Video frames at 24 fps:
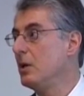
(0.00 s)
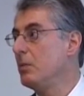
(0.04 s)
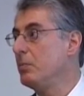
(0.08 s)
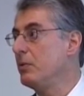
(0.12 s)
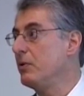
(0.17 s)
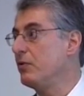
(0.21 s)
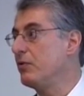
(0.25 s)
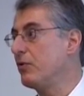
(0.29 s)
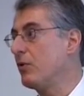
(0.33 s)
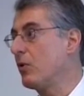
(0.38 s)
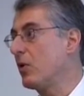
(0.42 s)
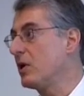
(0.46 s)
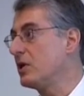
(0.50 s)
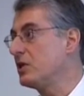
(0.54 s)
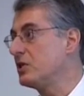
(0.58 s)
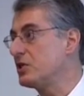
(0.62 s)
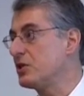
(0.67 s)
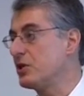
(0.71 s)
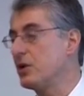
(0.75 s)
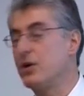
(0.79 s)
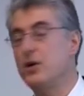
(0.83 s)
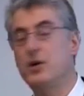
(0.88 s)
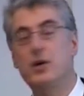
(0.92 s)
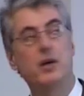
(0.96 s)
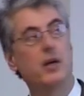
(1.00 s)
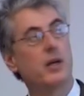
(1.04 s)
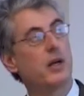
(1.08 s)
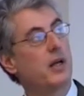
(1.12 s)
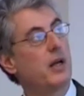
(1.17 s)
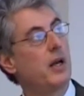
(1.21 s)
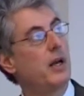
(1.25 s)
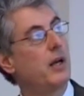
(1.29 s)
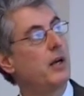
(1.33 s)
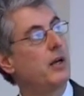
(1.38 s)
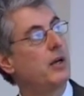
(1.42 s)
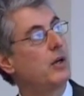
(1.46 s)
before I started at
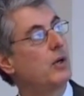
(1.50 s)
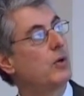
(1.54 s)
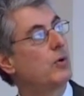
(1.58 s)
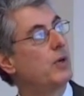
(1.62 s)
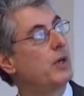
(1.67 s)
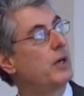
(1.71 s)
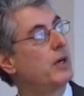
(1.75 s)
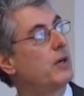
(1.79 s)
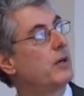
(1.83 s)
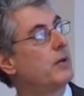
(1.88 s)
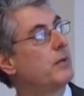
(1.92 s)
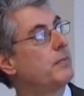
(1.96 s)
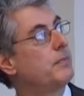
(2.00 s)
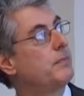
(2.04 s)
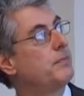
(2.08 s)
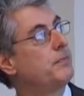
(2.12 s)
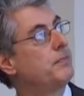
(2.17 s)
Kennedy Krieger.